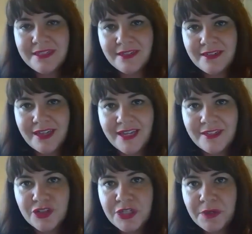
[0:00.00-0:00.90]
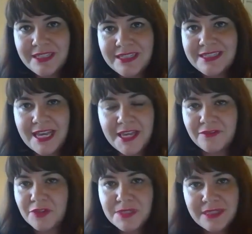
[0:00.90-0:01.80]
and show this side
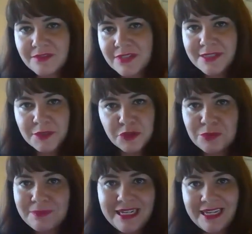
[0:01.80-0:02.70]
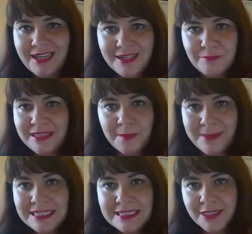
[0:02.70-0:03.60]
of ourselves on social media and be the
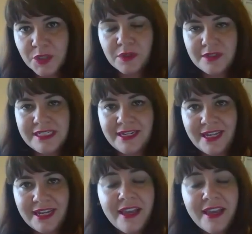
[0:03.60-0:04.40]
best at quarantining,